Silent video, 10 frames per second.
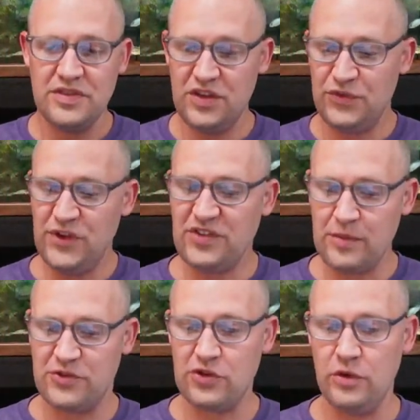these fish
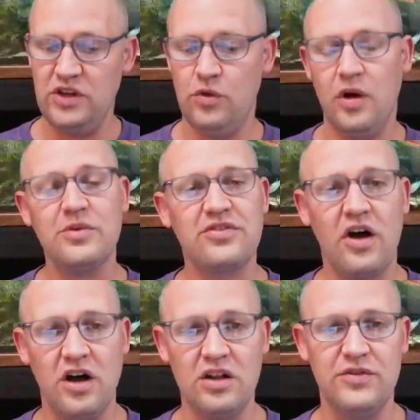I'm showing you,
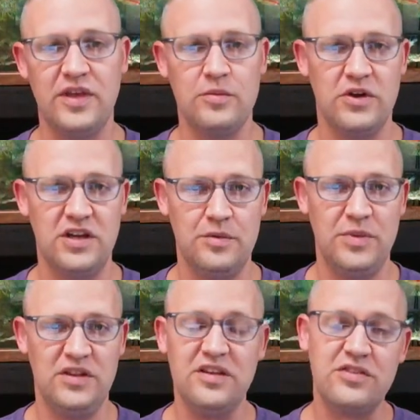almost all of them are going to
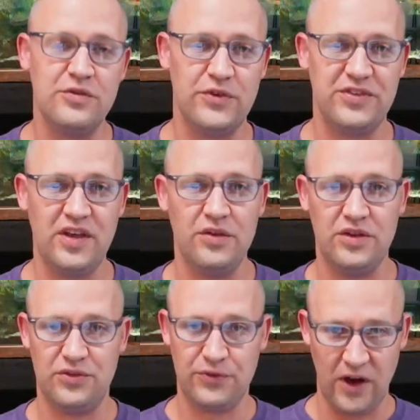be listed for sale
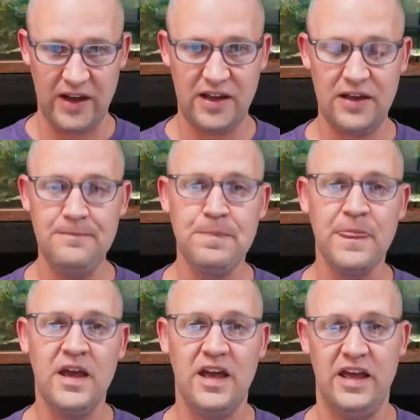this Friday.
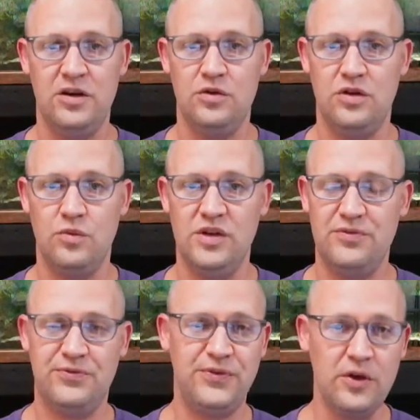And
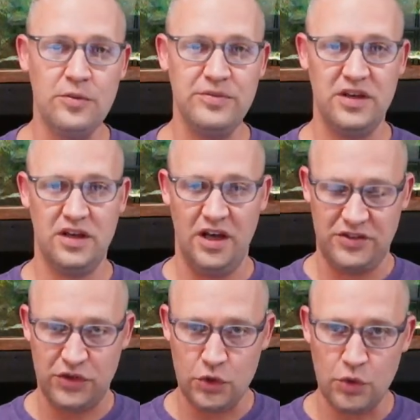we've filmed
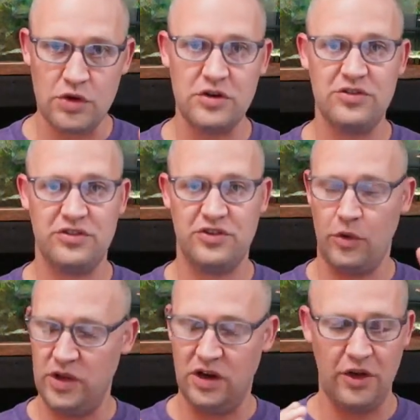a tour
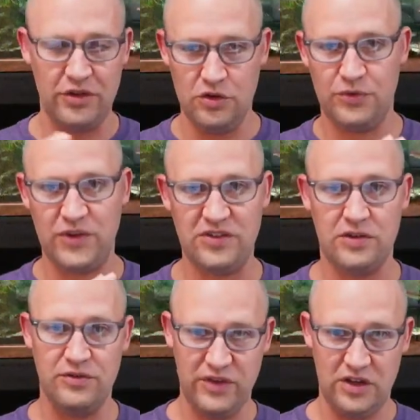showing all the new
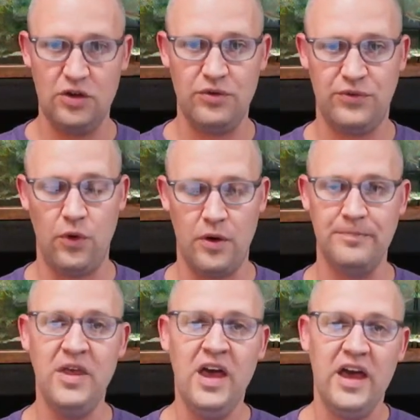fish in video
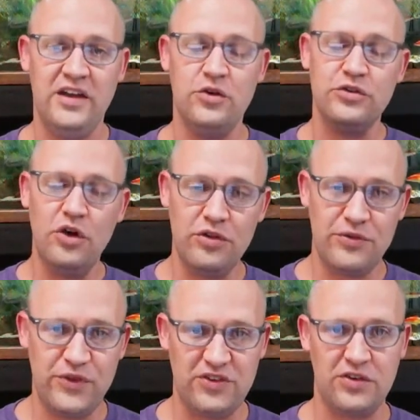form. And you'll know
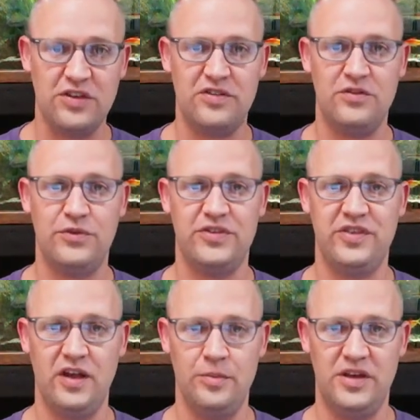the fish are listed for
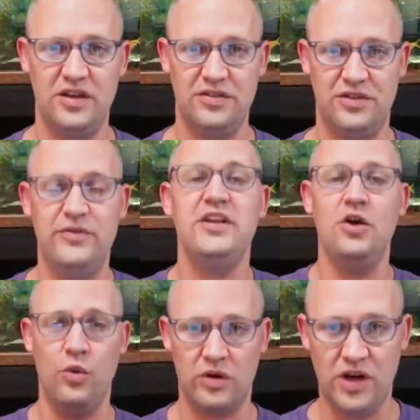sale because the
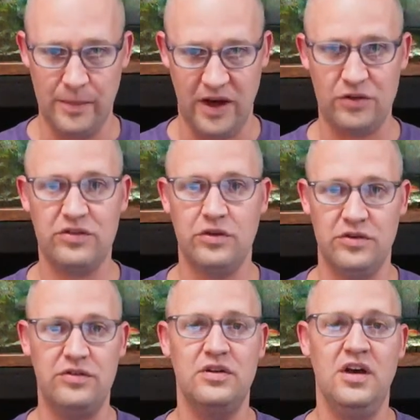video will come out.
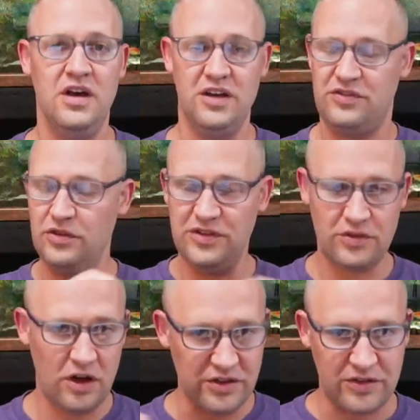So as soon
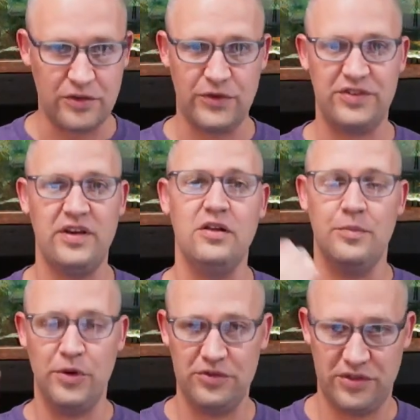as they're all listed for sale,
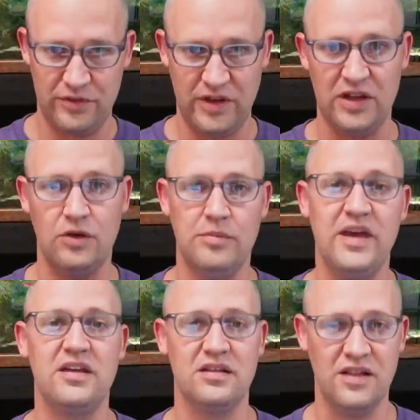we'll post the video and
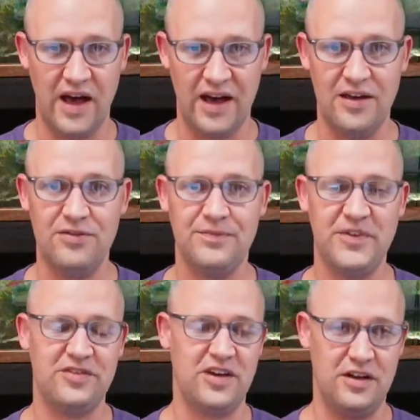make it live.
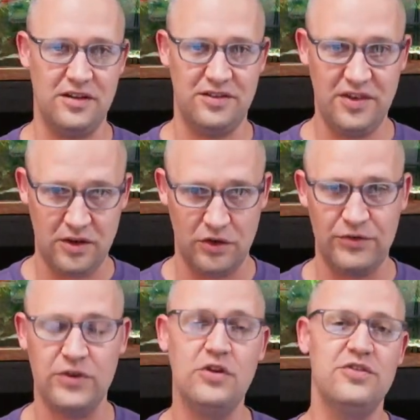That's kind of the
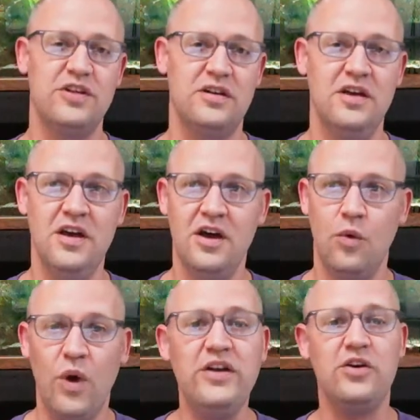signal. For those that
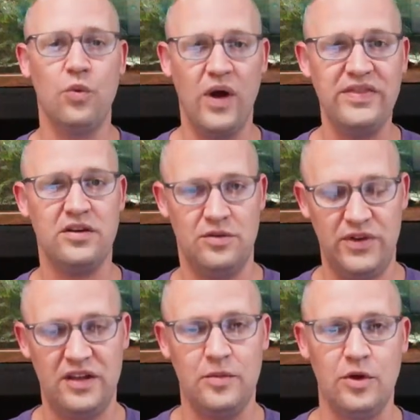wonder when they're
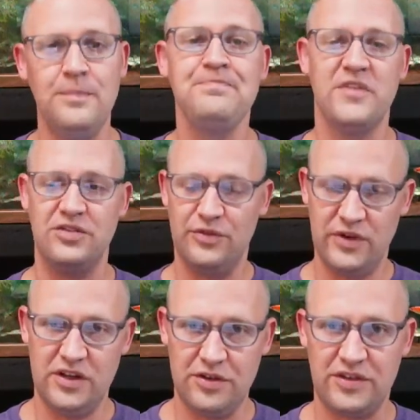available, if
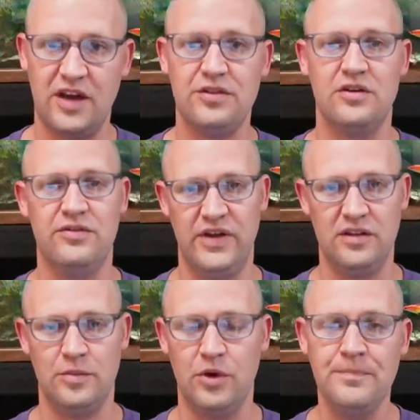the video's out, they're
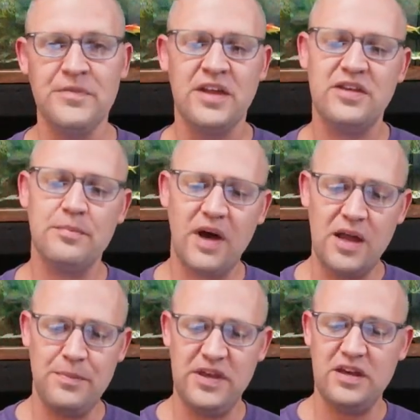available. There
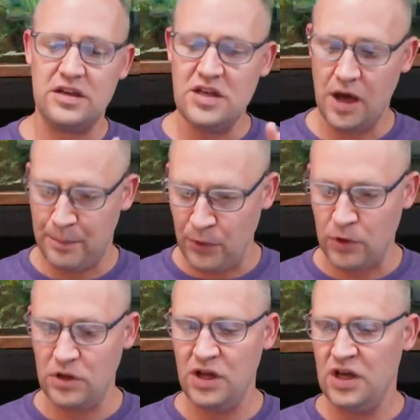might be a
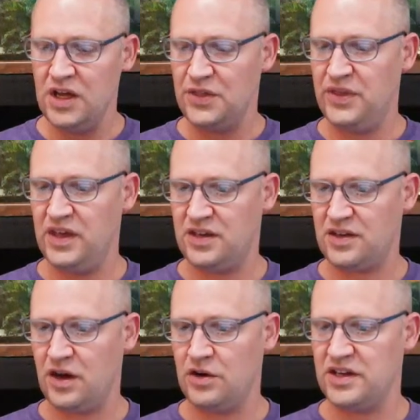couple
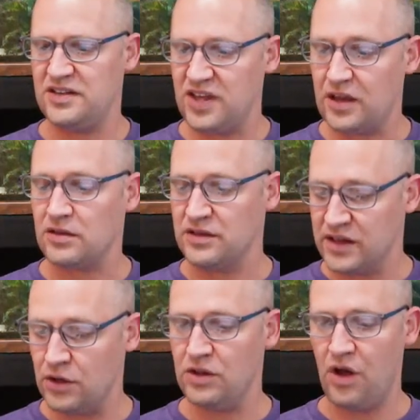that are going to take a
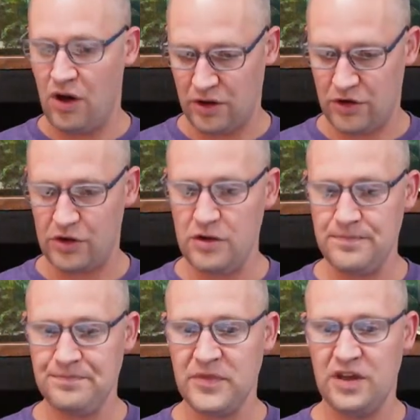little
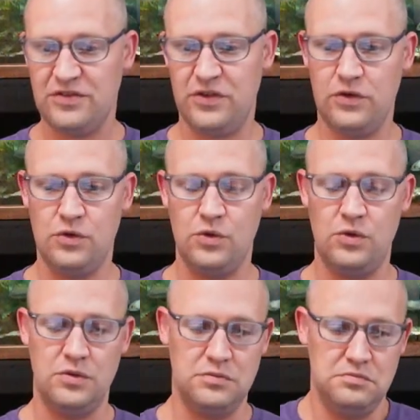longer
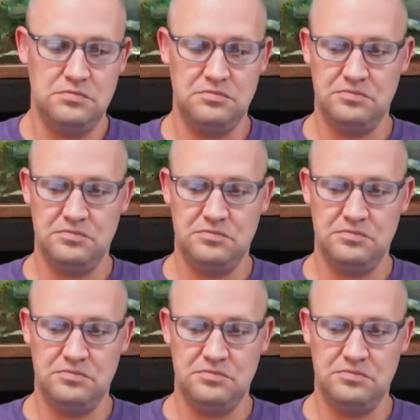to